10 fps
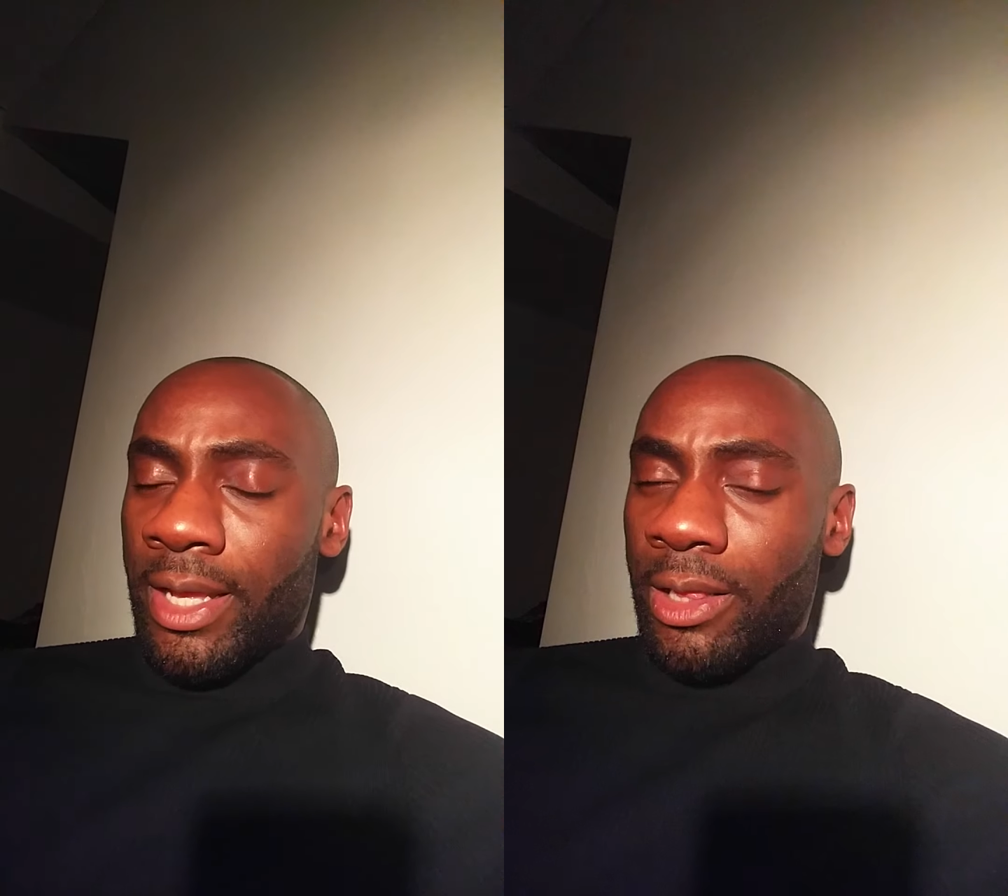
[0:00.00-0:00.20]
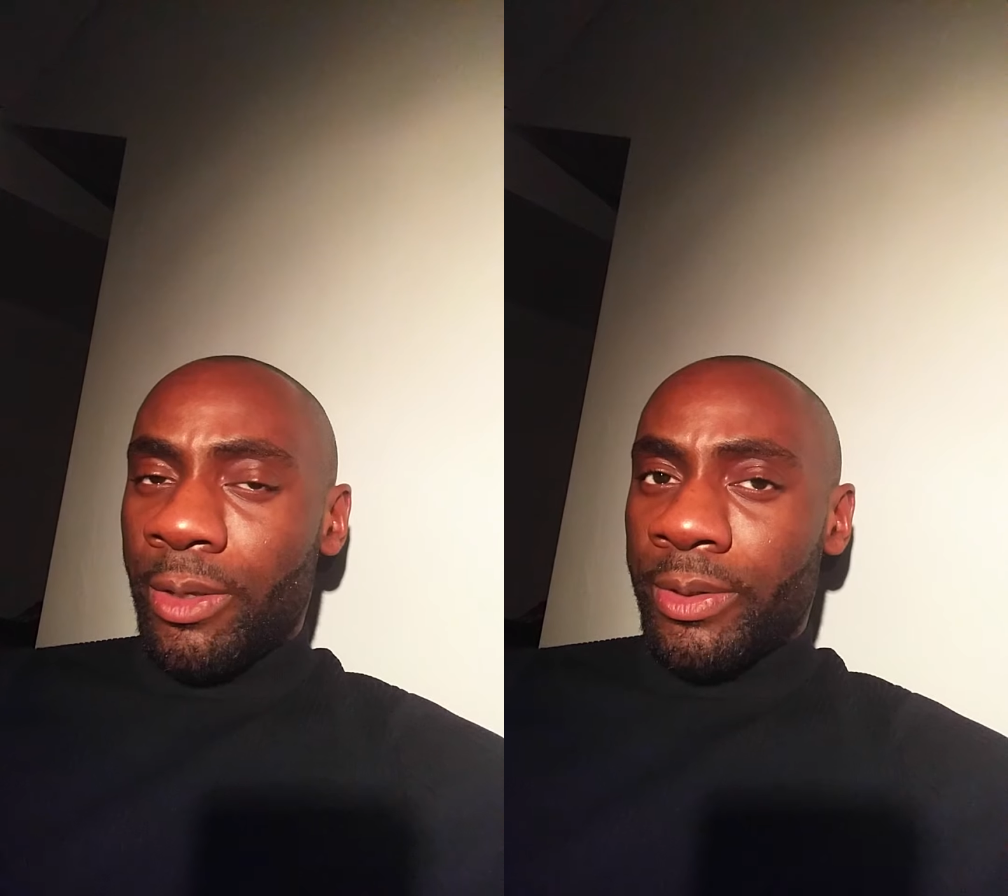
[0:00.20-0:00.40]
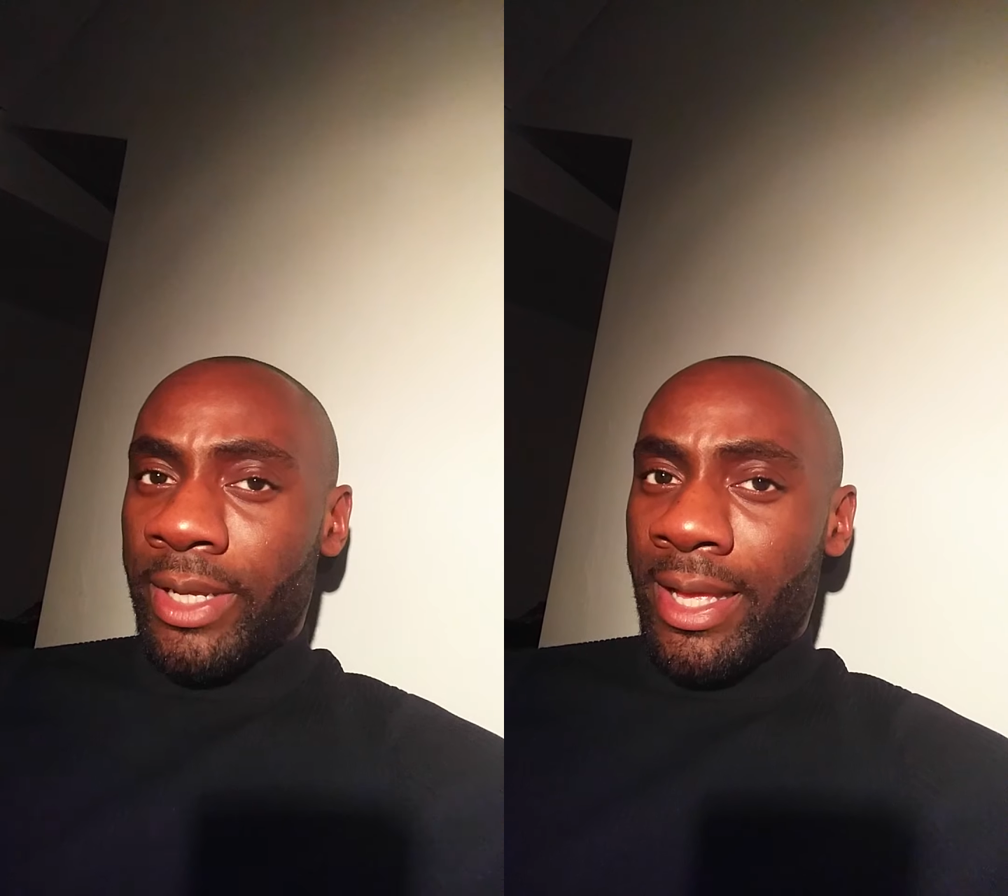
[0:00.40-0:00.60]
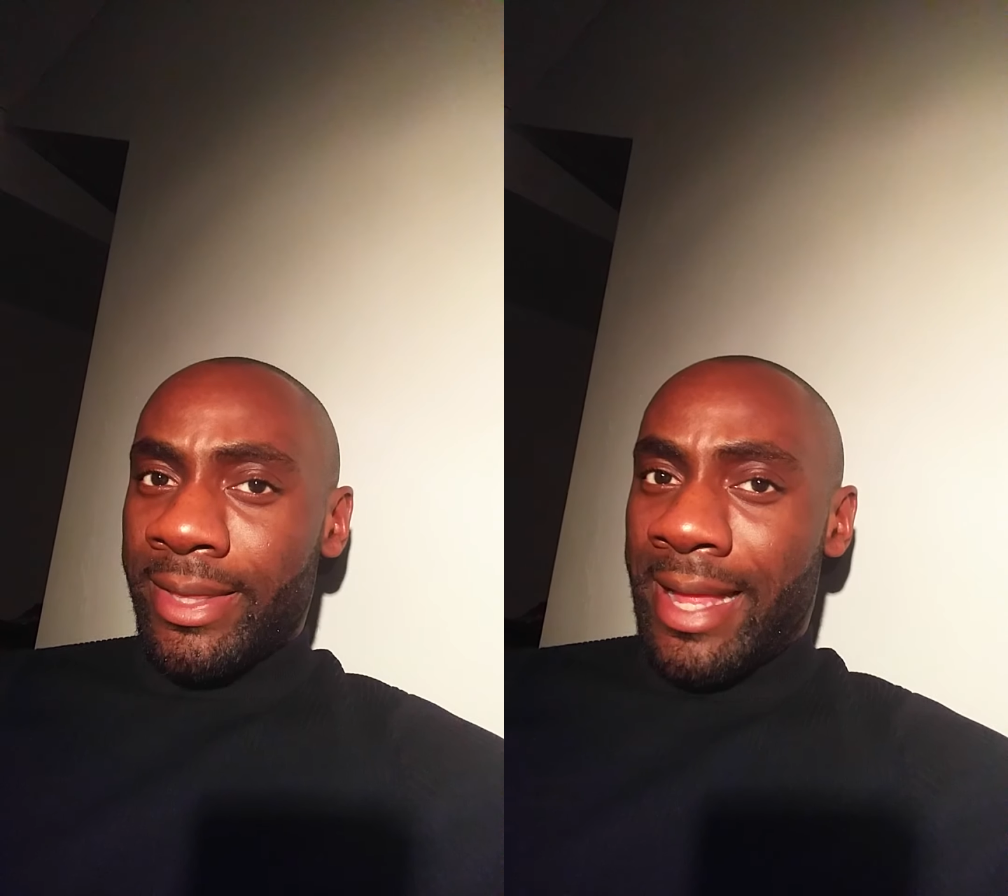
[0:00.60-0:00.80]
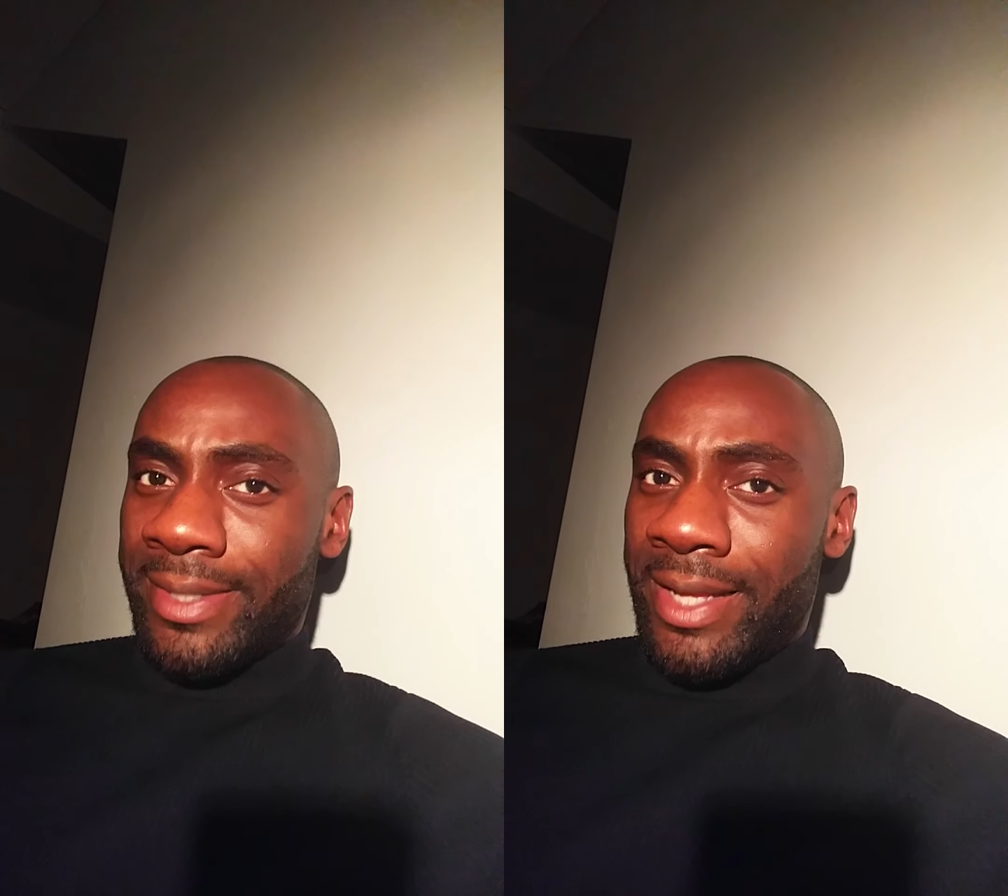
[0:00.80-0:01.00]
including at
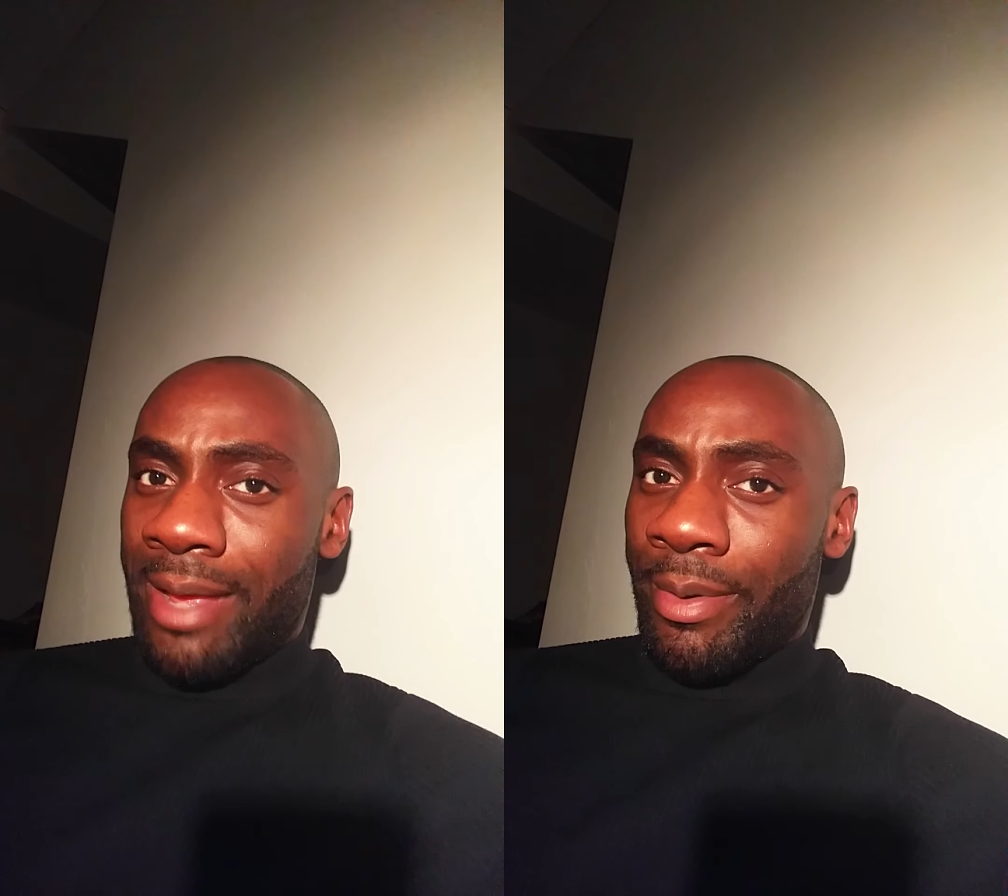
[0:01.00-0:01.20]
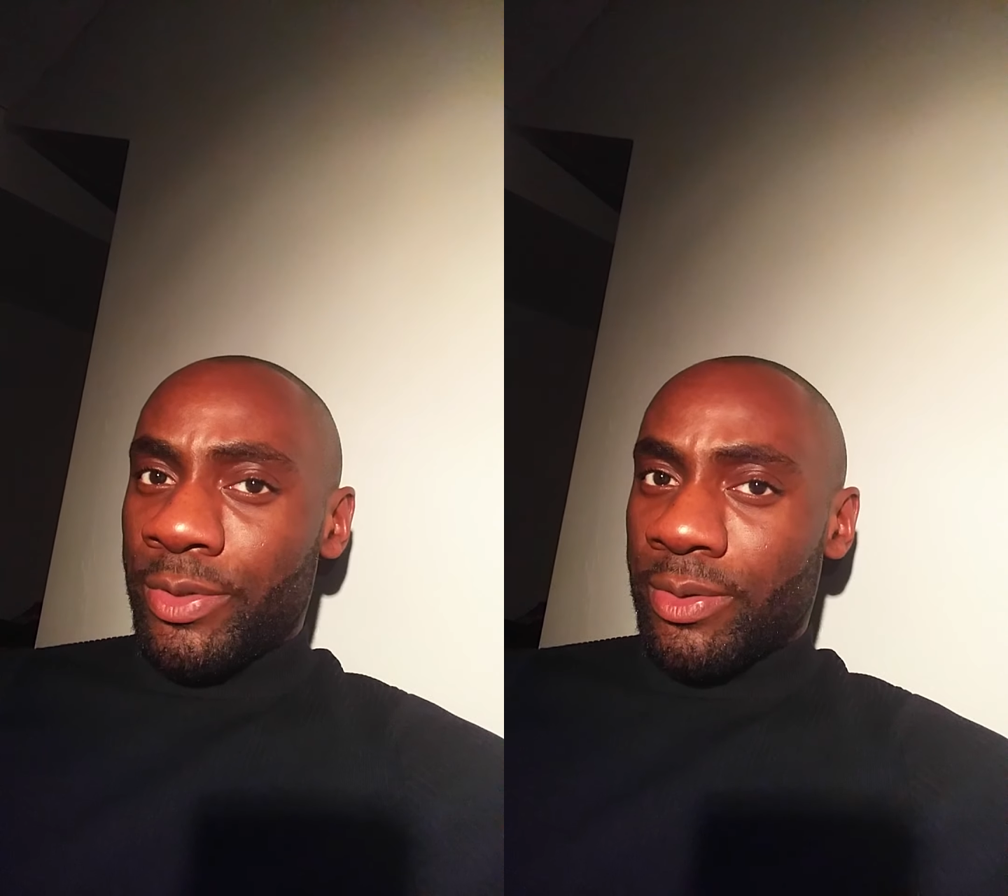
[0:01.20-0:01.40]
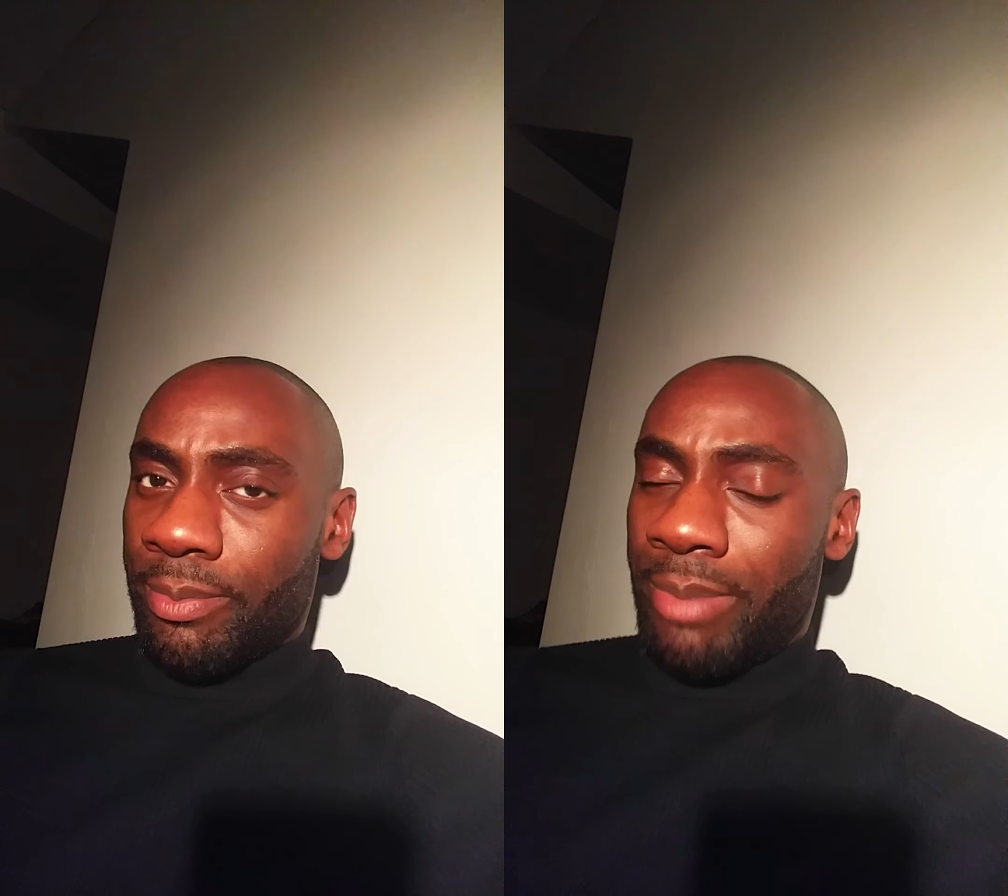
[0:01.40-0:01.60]
that time I was